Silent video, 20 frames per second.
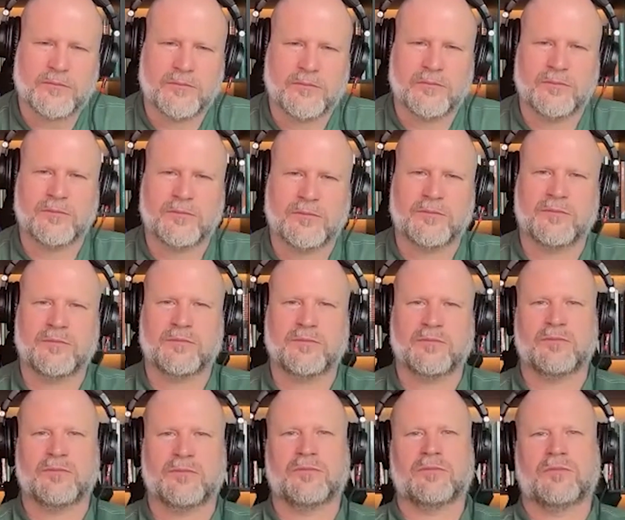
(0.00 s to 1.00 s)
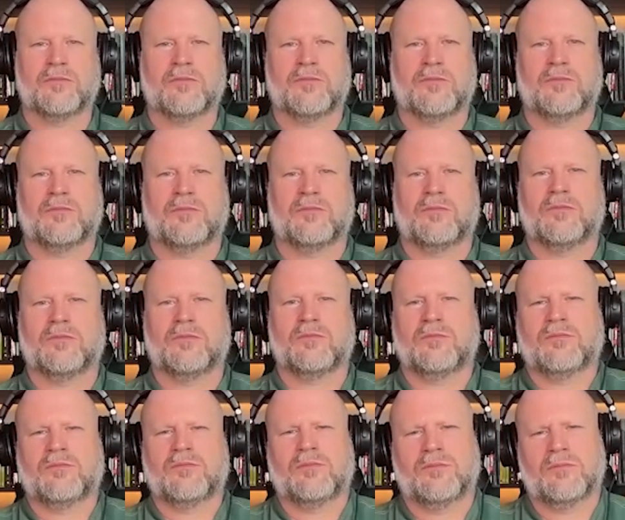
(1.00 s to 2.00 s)

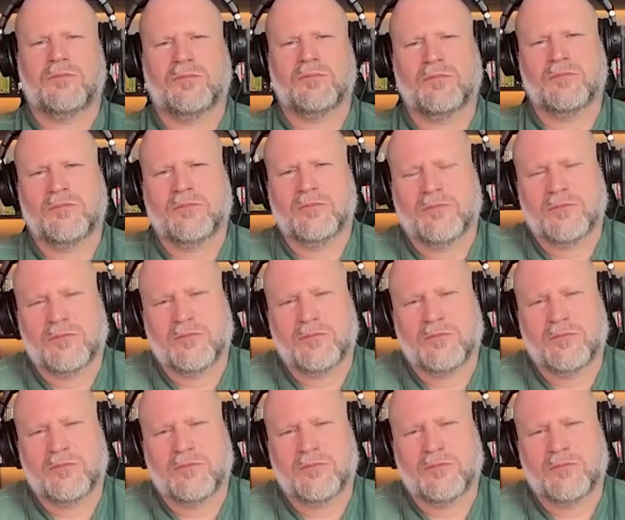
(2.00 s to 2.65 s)
No words are spoken by the person on screen.